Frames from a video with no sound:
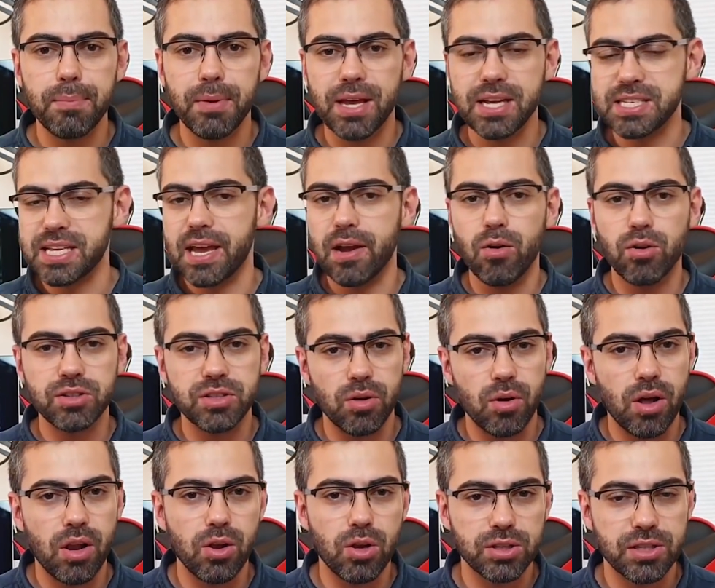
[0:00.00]
because I got a
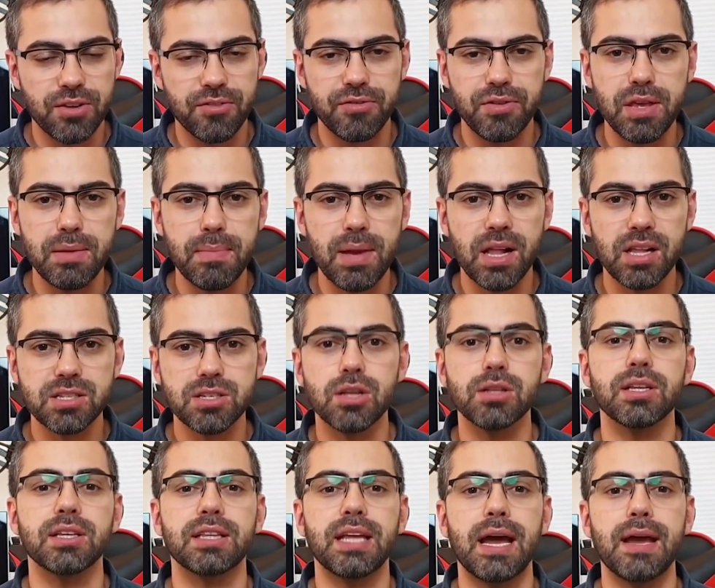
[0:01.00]
lot of emails all
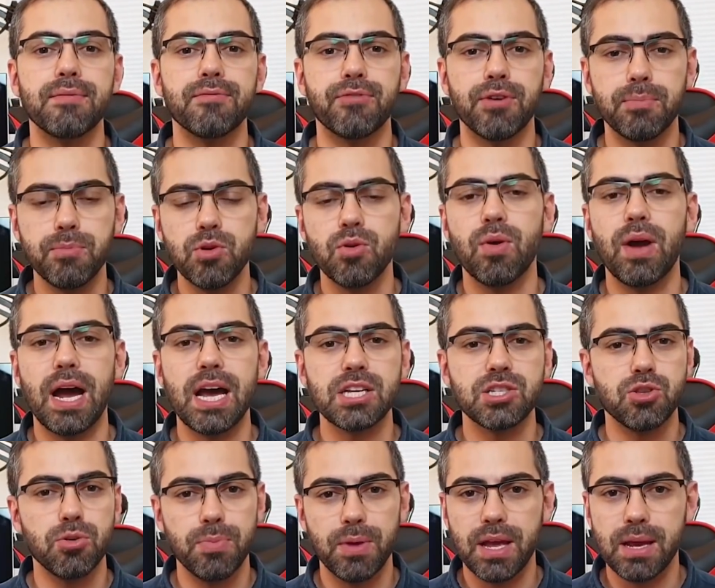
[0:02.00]
the time from you
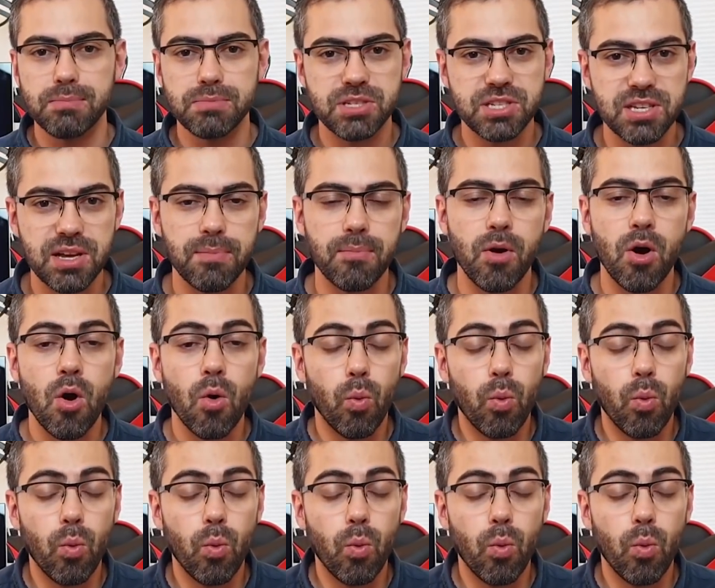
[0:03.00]
guys to become some